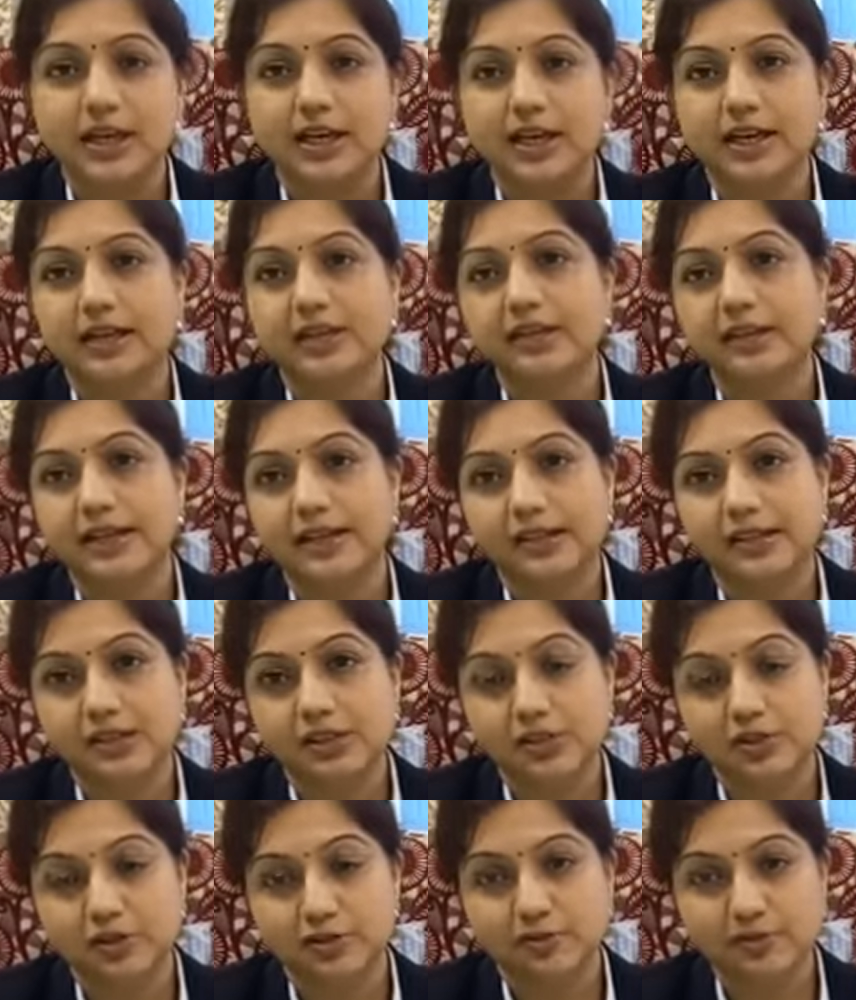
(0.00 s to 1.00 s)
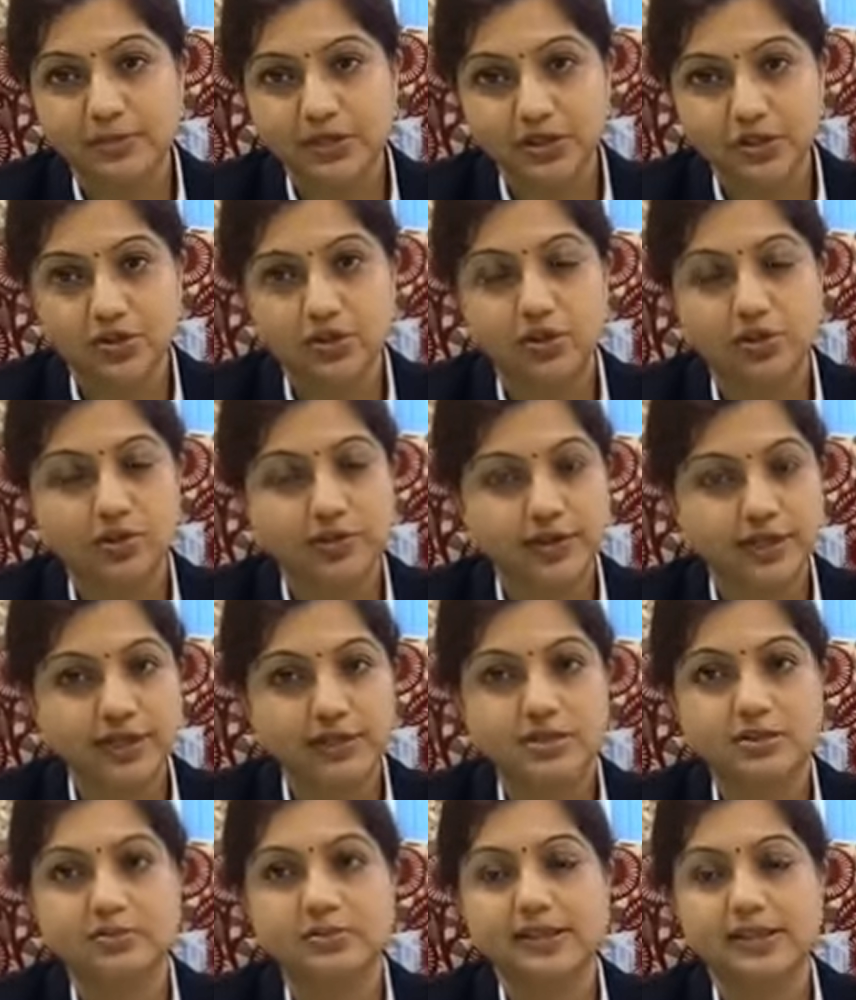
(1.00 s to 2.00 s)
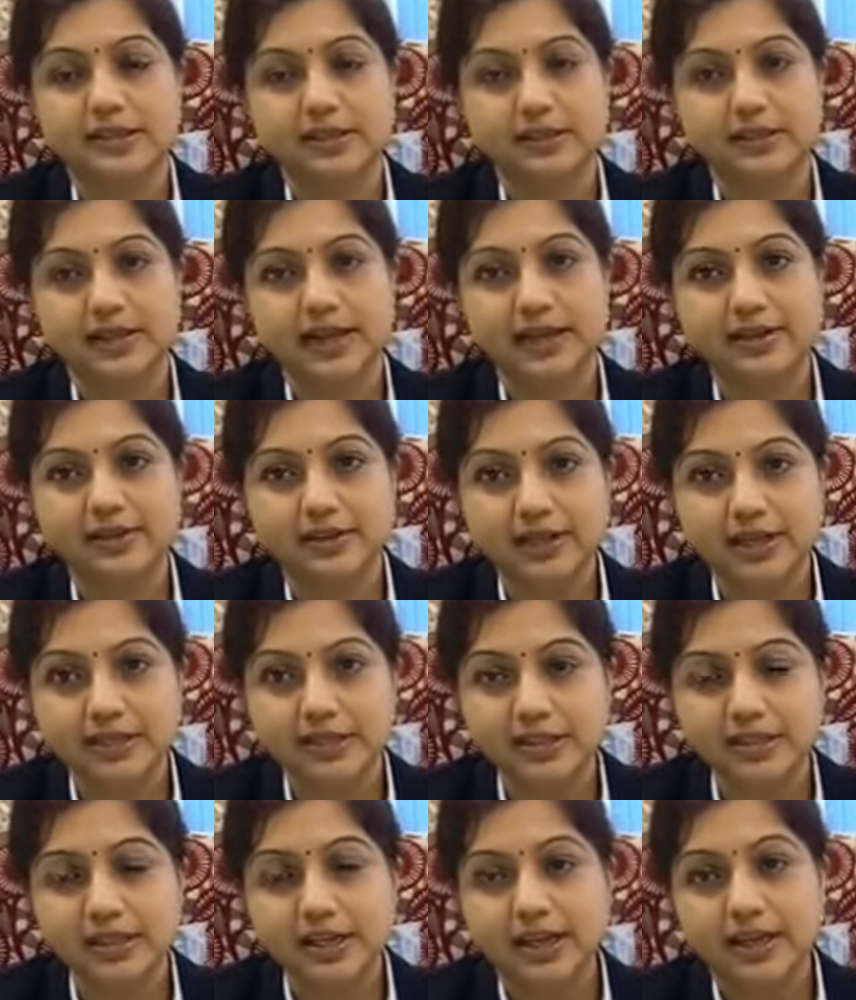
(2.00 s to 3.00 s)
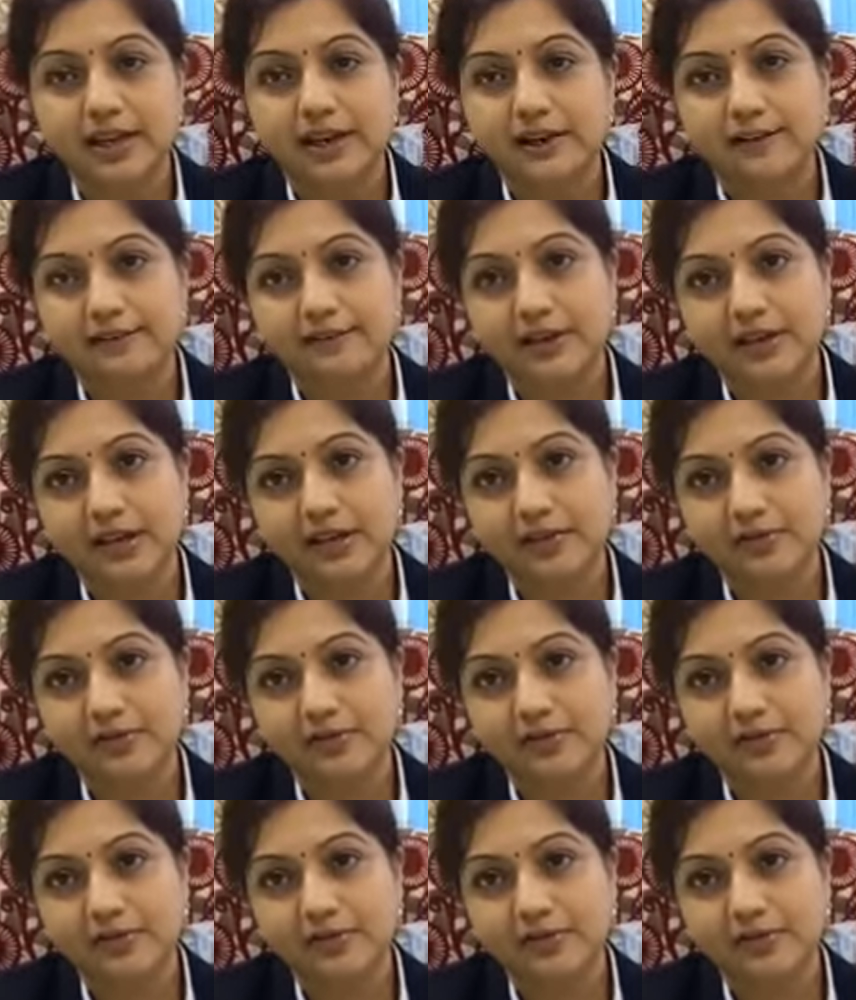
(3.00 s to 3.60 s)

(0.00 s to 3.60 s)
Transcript: in cases of mature or intermittent cataracts where